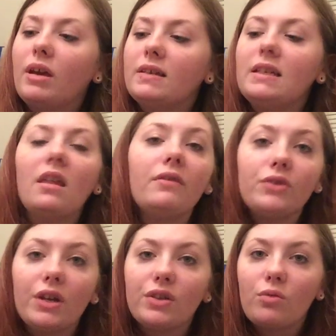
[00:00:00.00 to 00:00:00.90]
because he loves
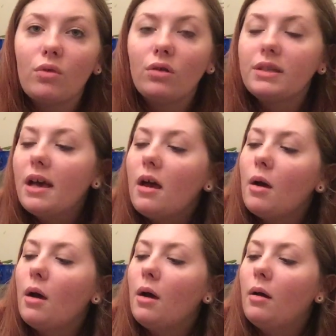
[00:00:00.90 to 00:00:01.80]
Jurassic World,
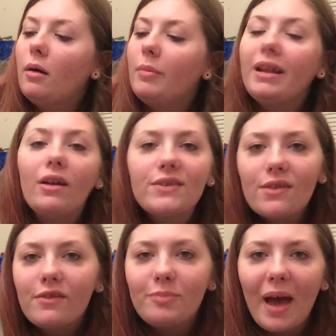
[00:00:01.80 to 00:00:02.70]
but he
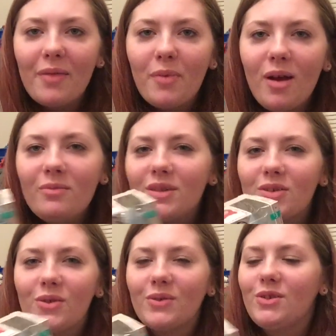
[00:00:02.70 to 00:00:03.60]
also loves bath bombs,
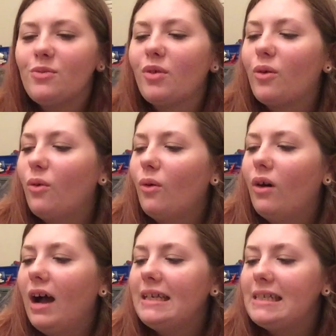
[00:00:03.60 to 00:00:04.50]
so it's super
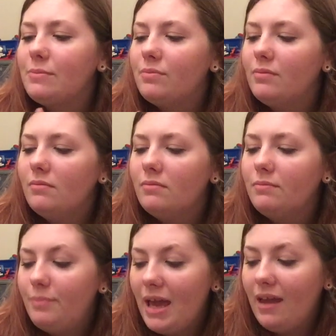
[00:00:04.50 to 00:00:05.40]
cool. I did
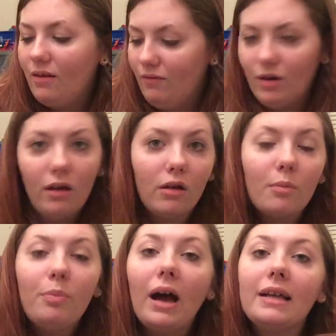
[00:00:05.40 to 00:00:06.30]
pay over
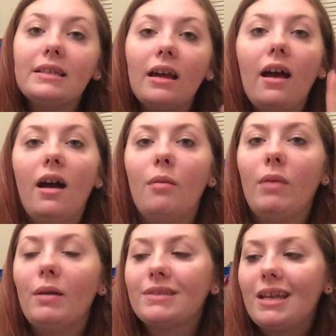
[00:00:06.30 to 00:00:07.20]
$1, but
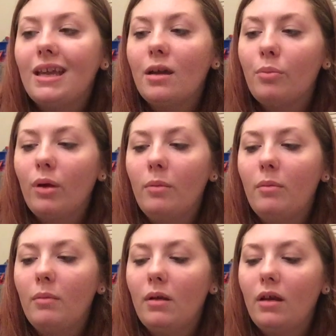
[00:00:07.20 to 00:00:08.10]
I was gonna get
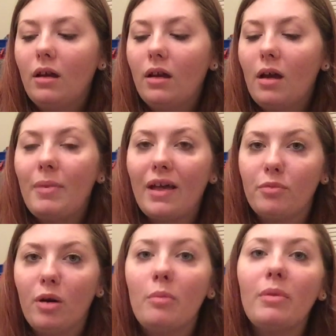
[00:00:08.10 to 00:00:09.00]
Prim a
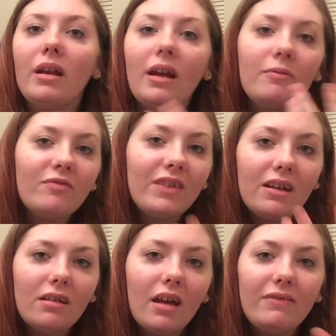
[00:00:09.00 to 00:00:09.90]
bath bomb, but I
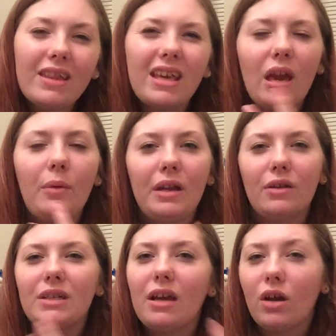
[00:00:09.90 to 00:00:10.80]
feel like it would
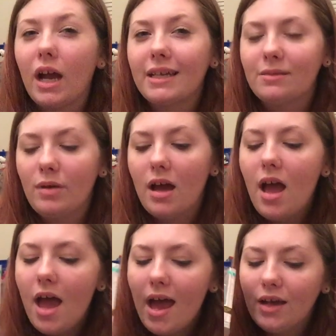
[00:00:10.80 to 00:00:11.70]
irritate her eczema,
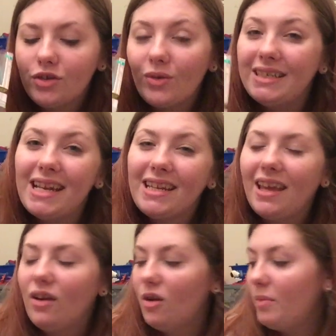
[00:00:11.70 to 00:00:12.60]
and so I didn't
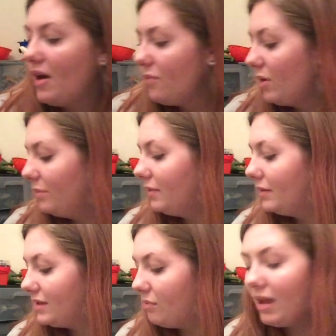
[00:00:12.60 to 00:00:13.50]
get her bath bomb,
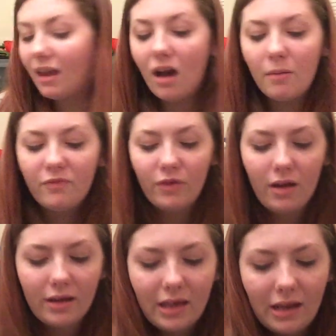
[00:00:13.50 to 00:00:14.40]
but to make up for not